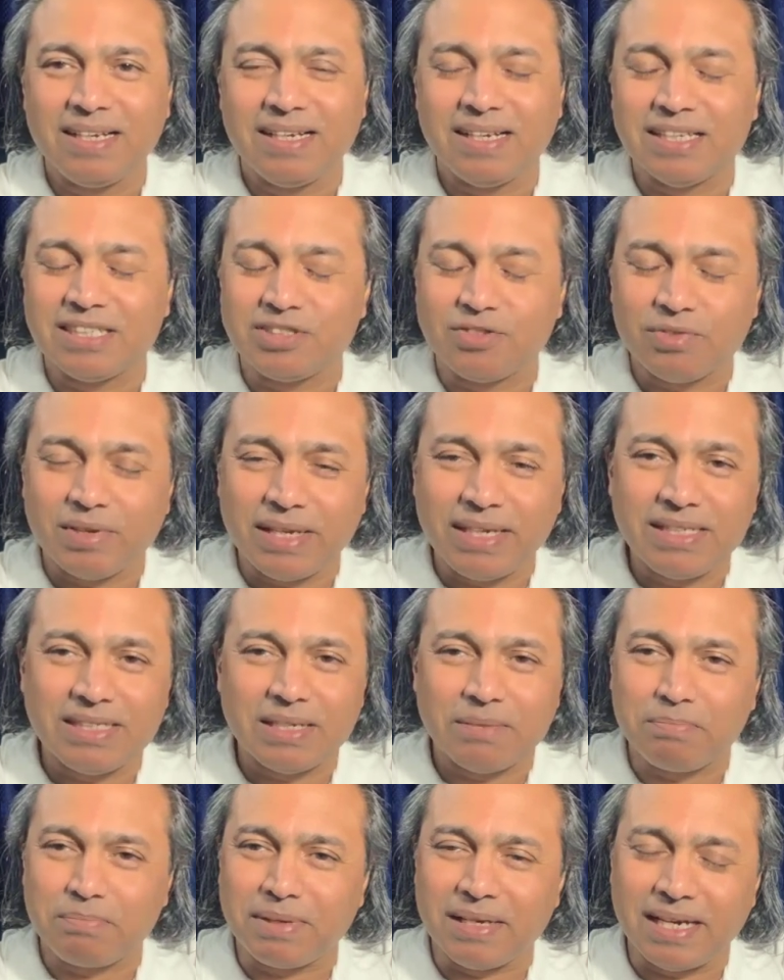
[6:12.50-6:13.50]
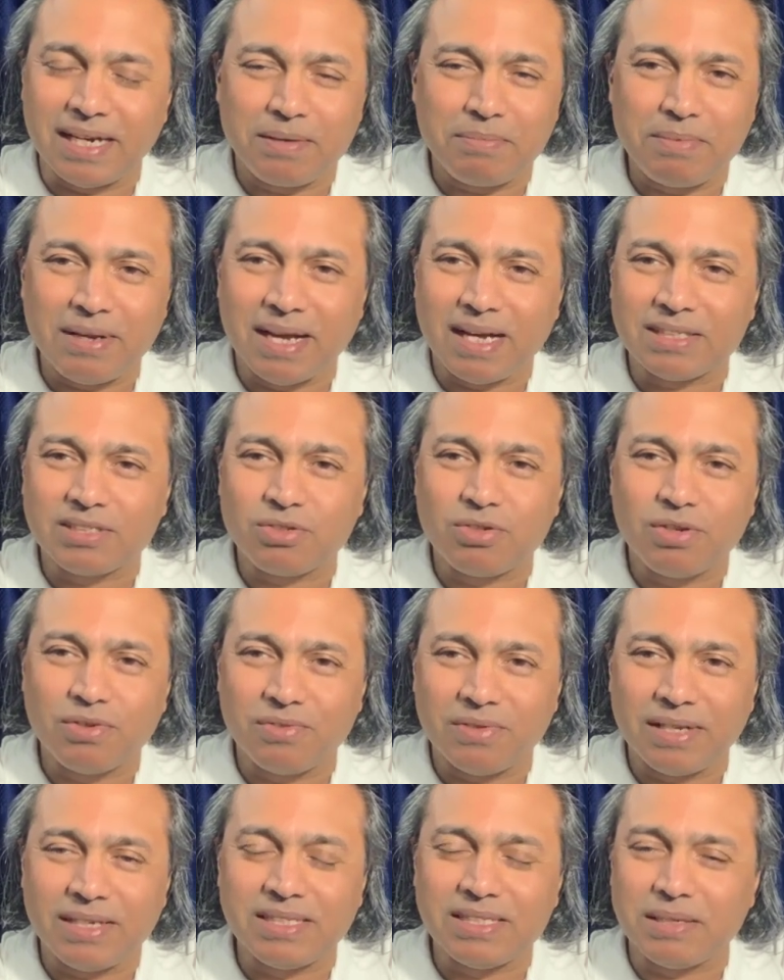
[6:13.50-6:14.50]
It's very simple. Let me ask you a
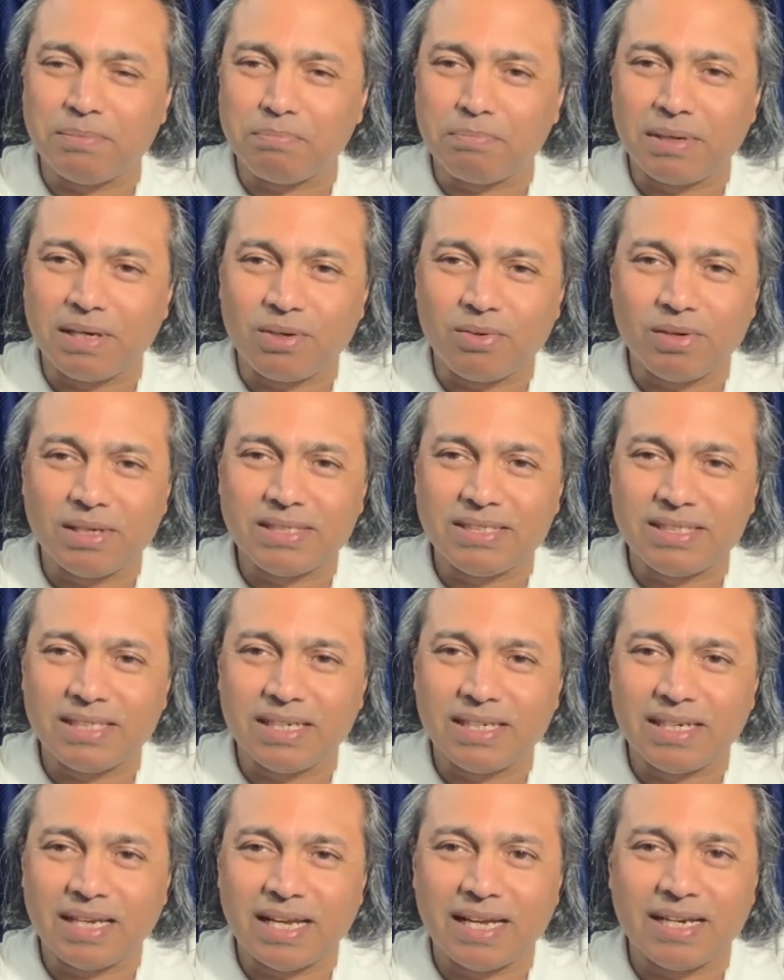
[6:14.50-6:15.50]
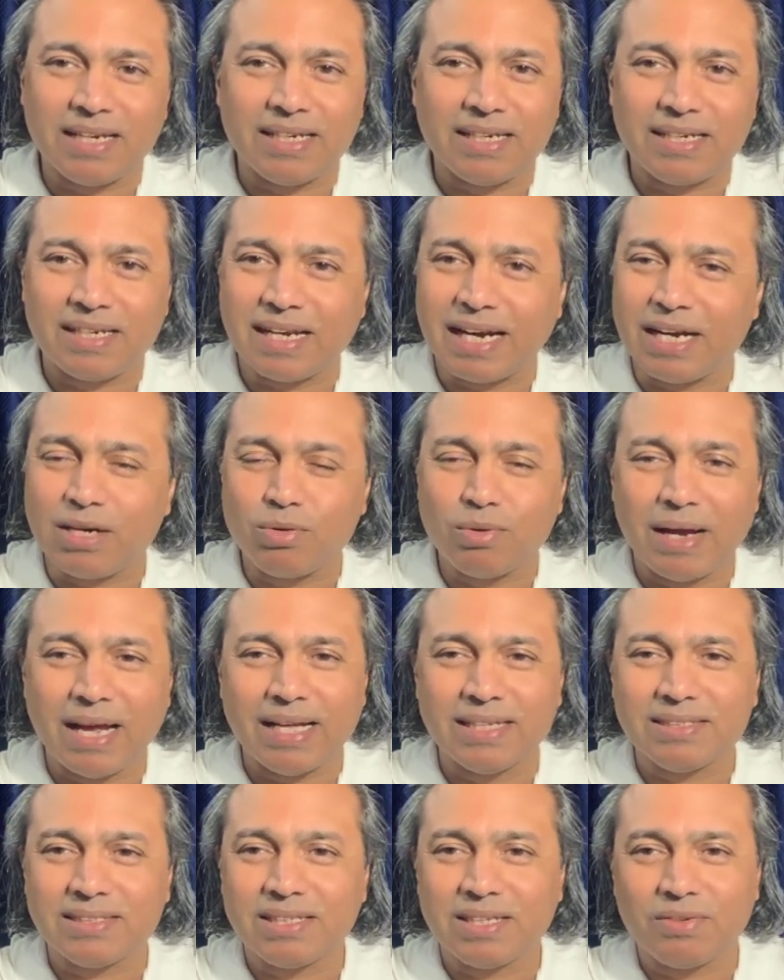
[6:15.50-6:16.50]
very simple question and try to
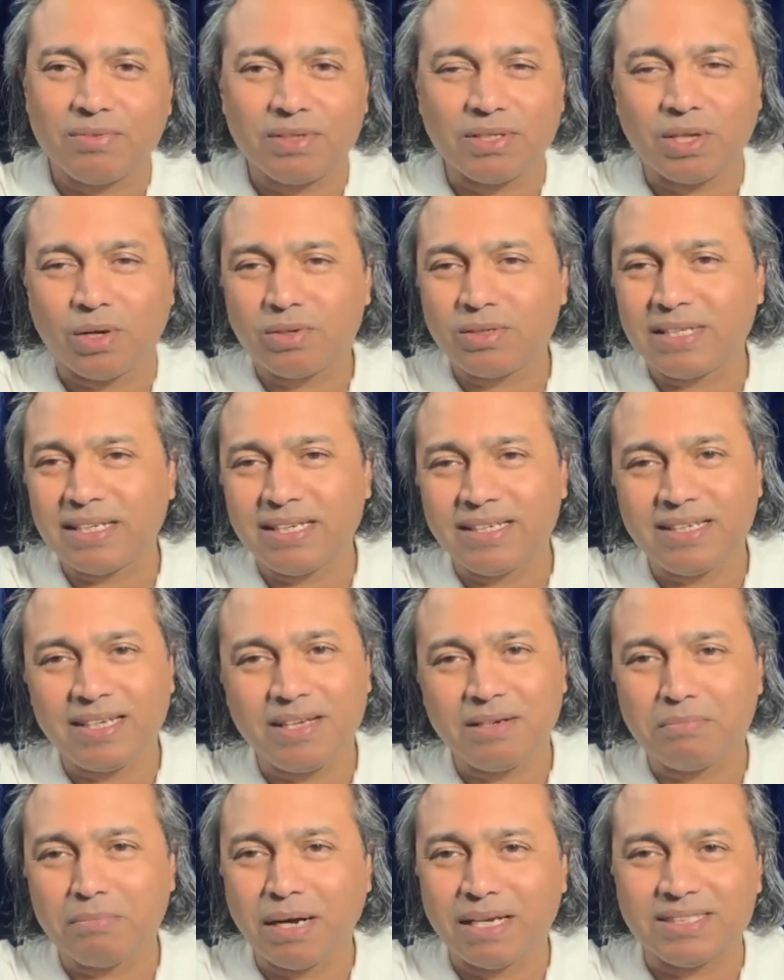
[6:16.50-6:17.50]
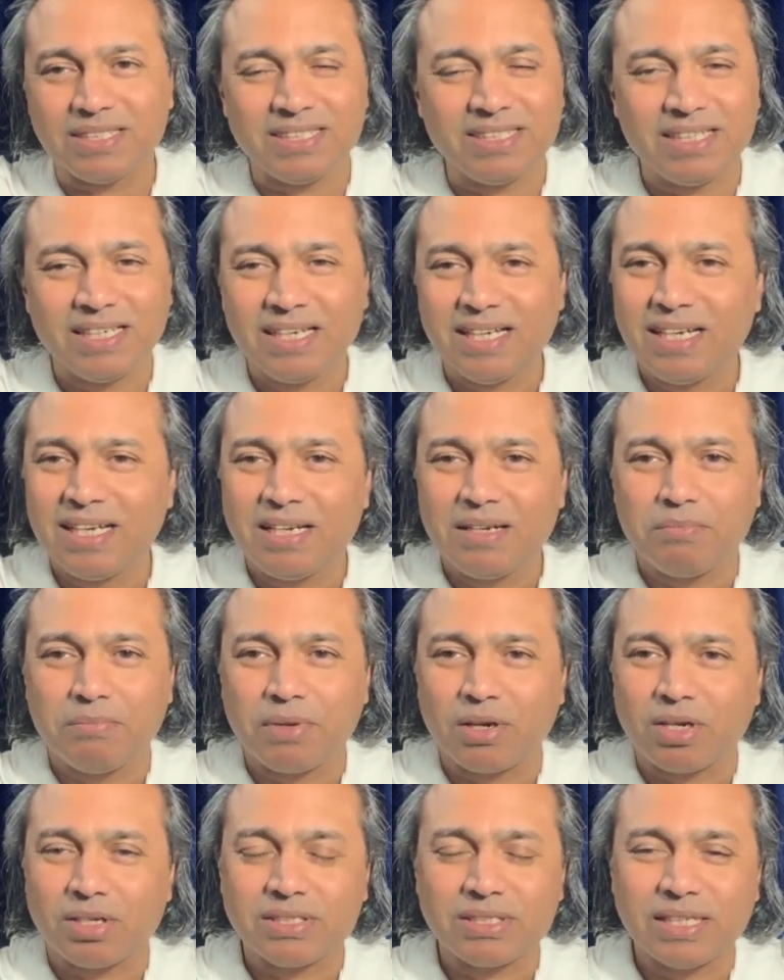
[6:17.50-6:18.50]
answer without thinking much
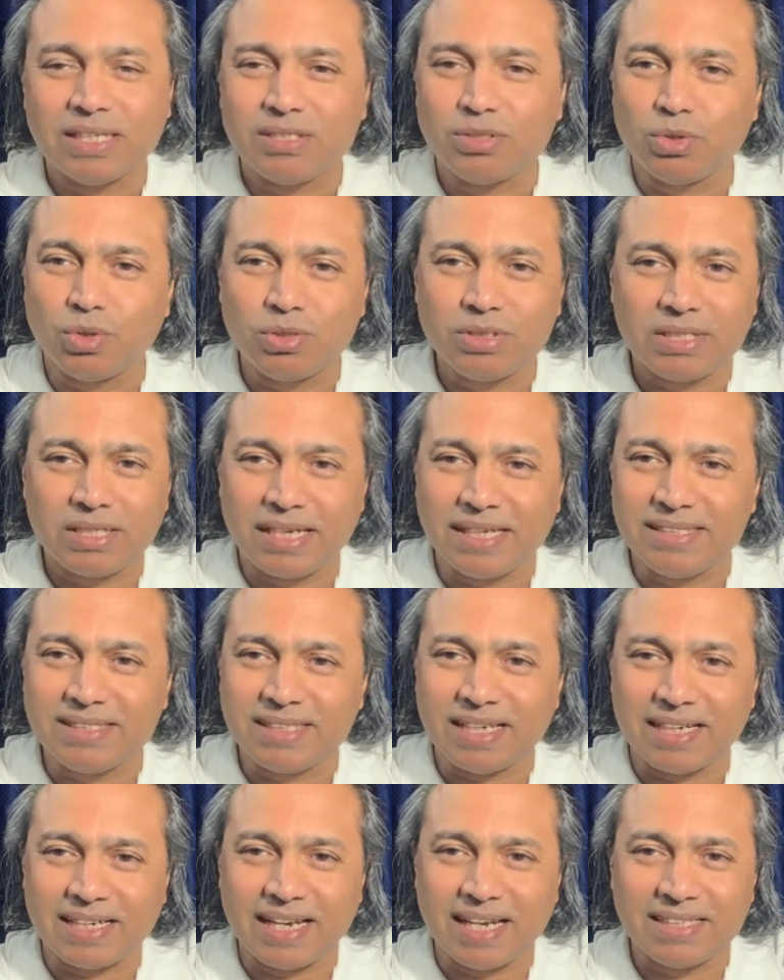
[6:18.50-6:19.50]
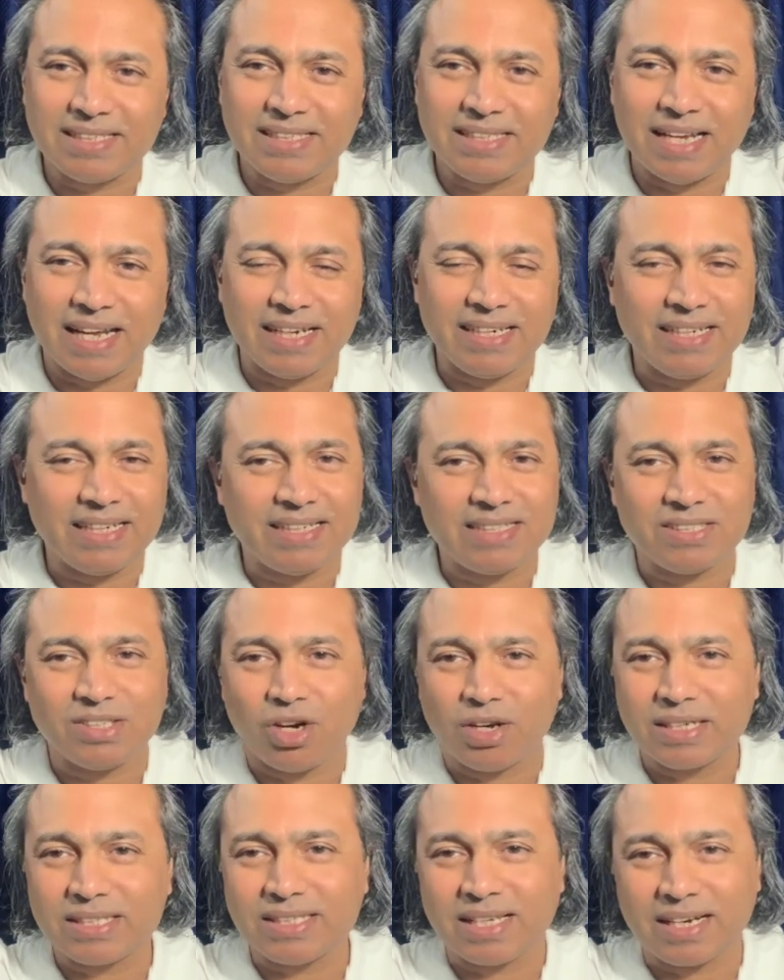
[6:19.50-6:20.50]
because there is no strings attached and it's
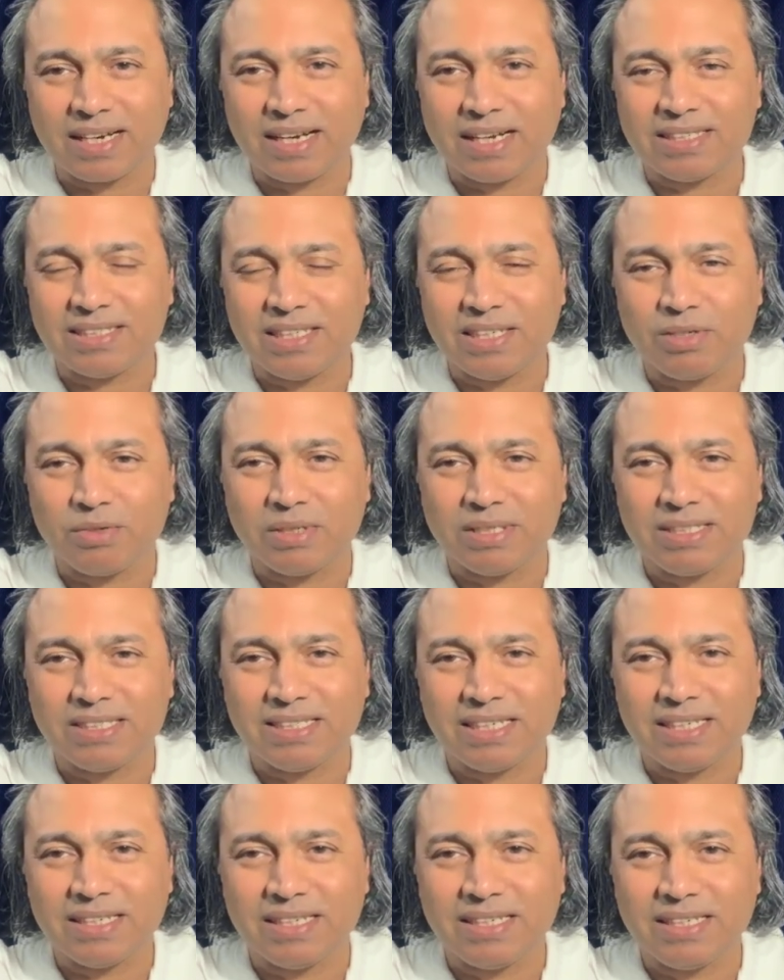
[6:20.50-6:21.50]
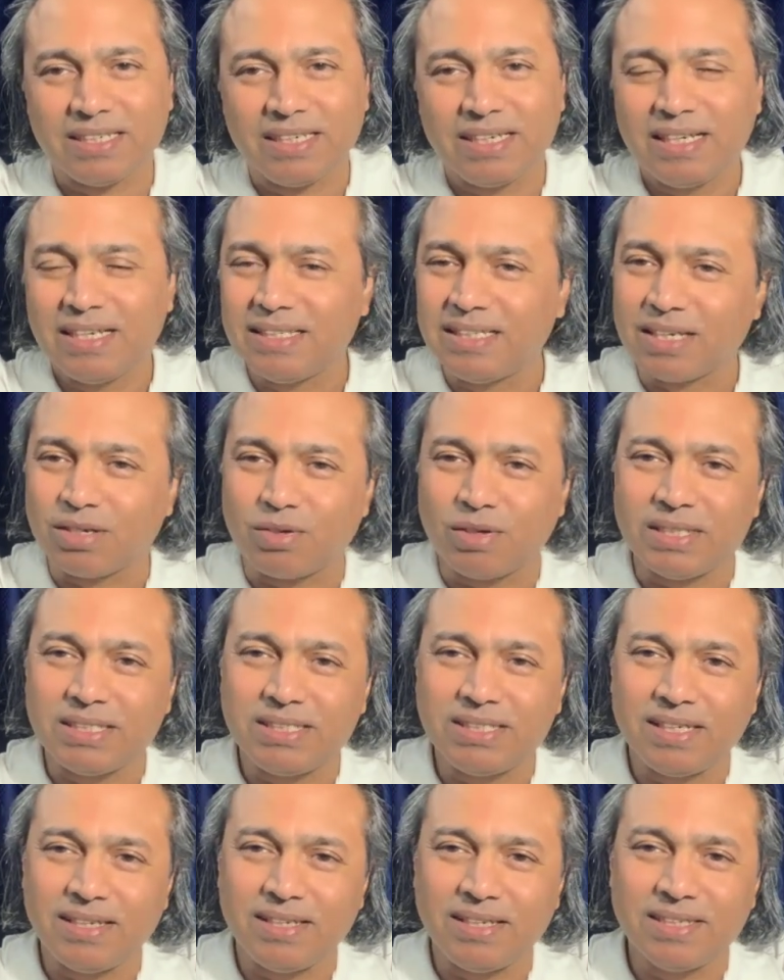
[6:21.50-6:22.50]
not a sarcastic question. The
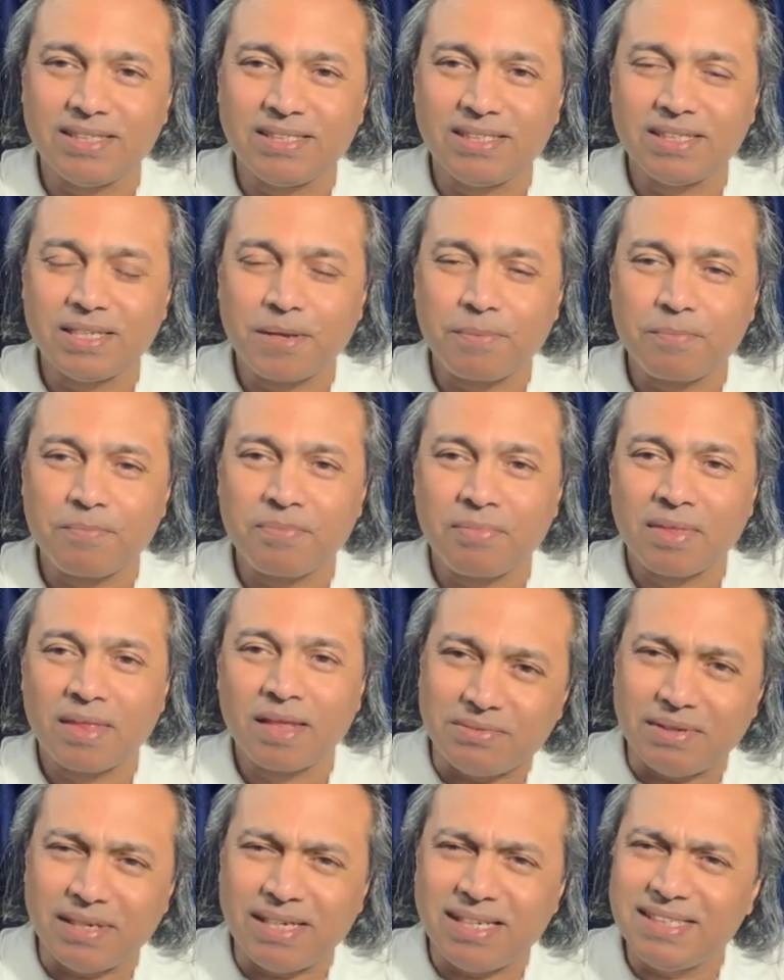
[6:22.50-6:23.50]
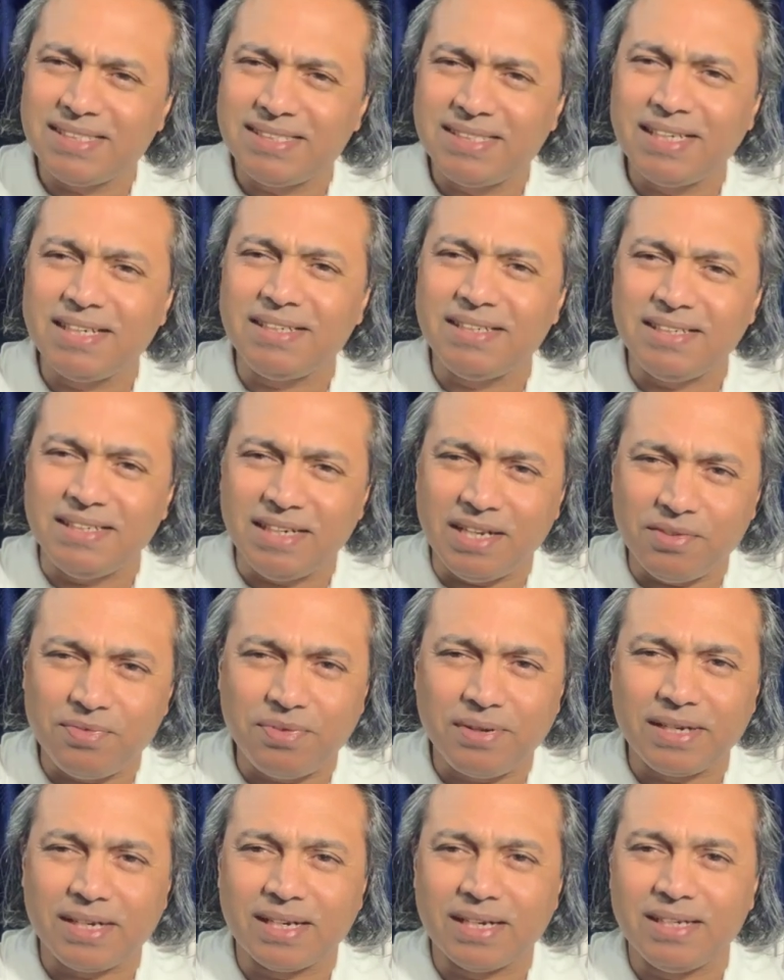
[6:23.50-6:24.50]
question is, is it
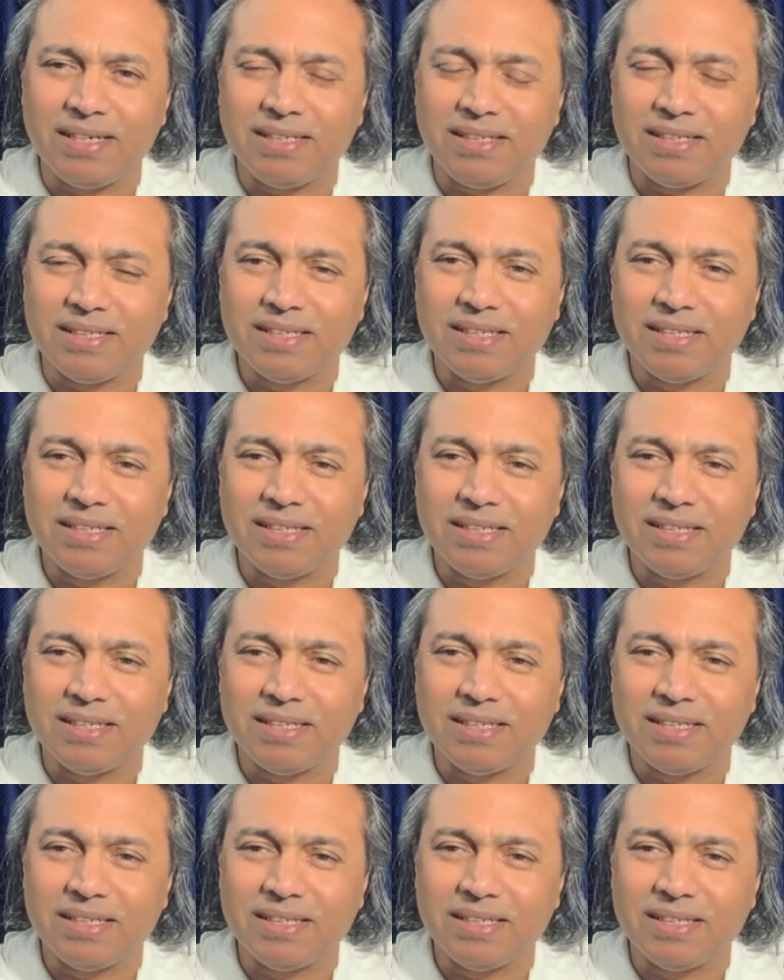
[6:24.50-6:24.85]
difficult